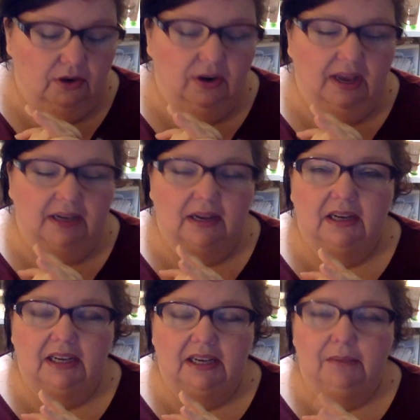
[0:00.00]
her and
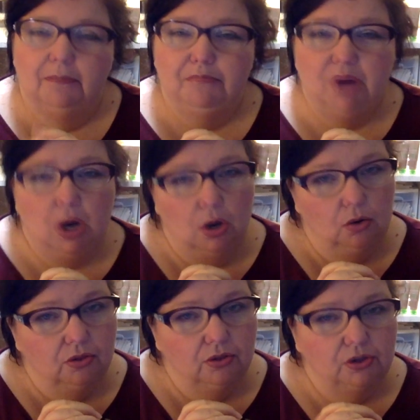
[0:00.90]
Honey
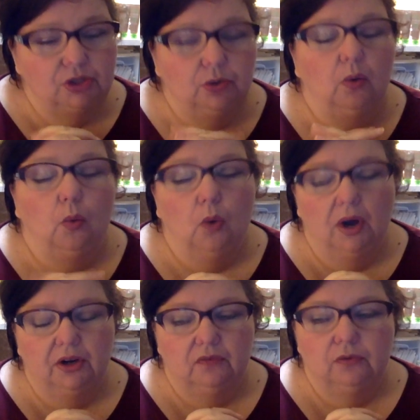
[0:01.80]
both do a
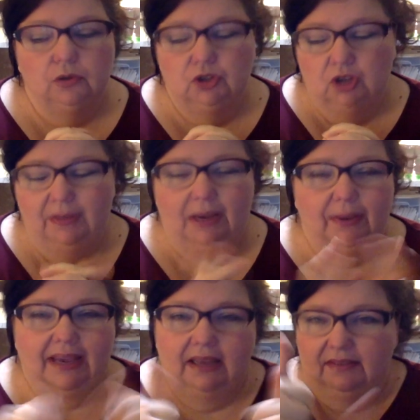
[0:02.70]
wonderful job. Yeah, we
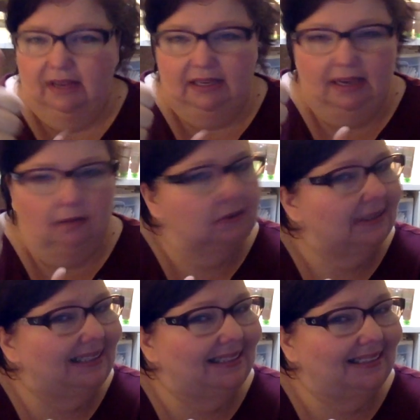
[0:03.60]
can't leave Honey
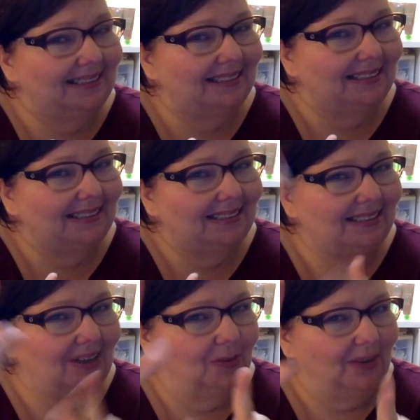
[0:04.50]
out.
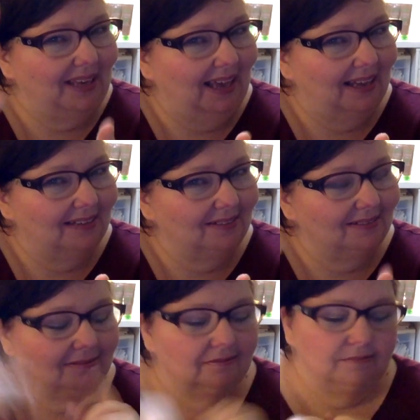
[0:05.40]
No, we can't.
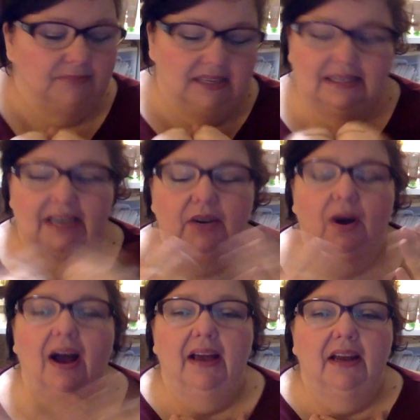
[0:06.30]
Because I know
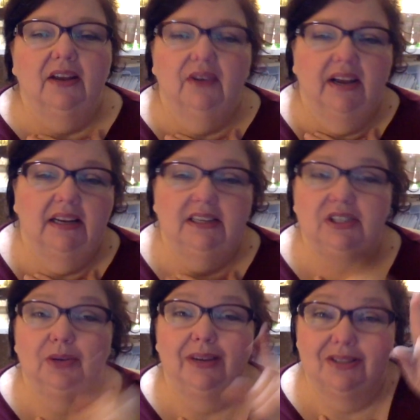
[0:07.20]
I got a great honey
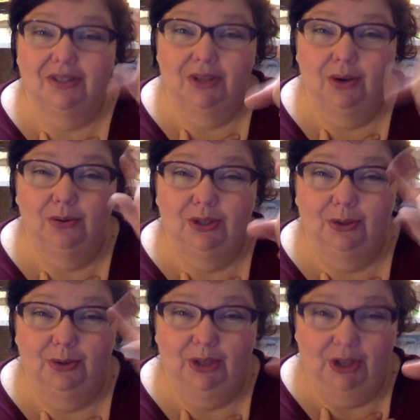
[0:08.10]
too, and so do
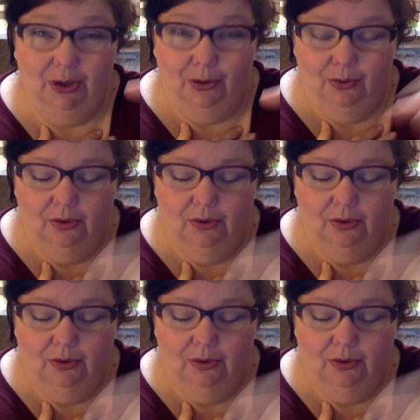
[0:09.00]
you.